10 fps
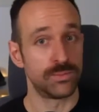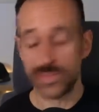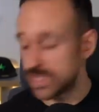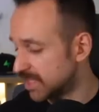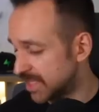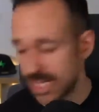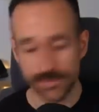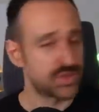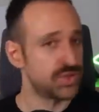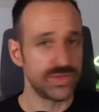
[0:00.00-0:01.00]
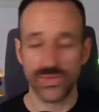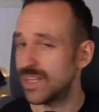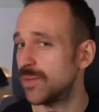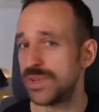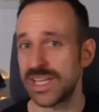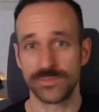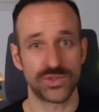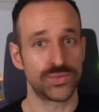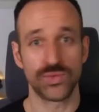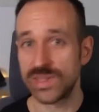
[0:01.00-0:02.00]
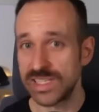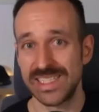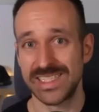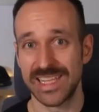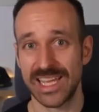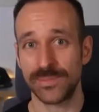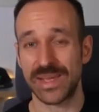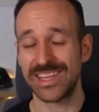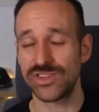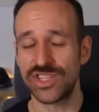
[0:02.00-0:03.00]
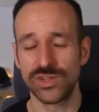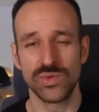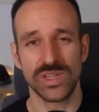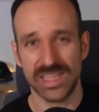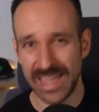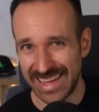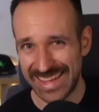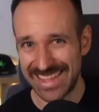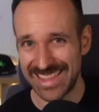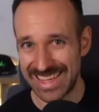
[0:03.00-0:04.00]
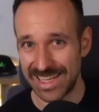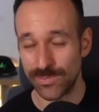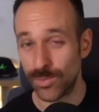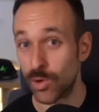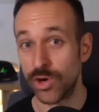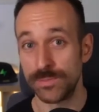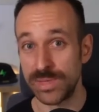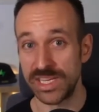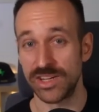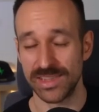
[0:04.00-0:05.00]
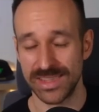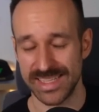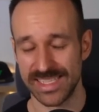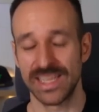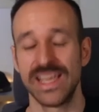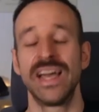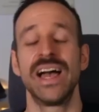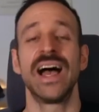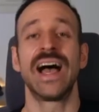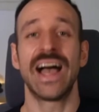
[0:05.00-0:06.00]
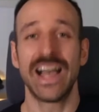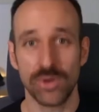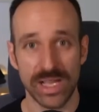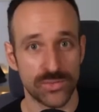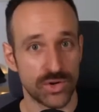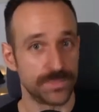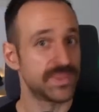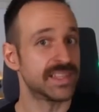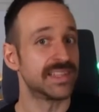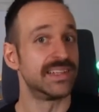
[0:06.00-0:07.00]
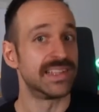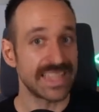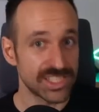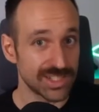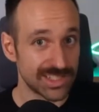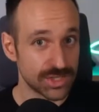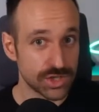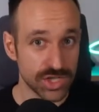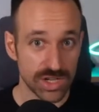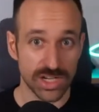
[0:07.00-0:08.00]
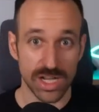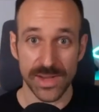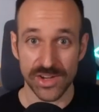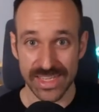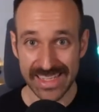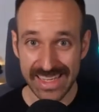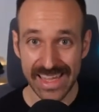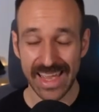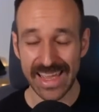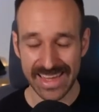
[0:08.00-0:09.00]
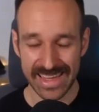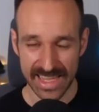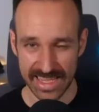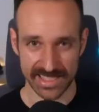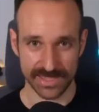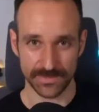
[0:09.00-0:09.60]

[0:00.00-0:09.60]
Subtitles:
build an app, to develop an app, to release an app, and you don't need anything more beyond this. However, let's also talk about EAS.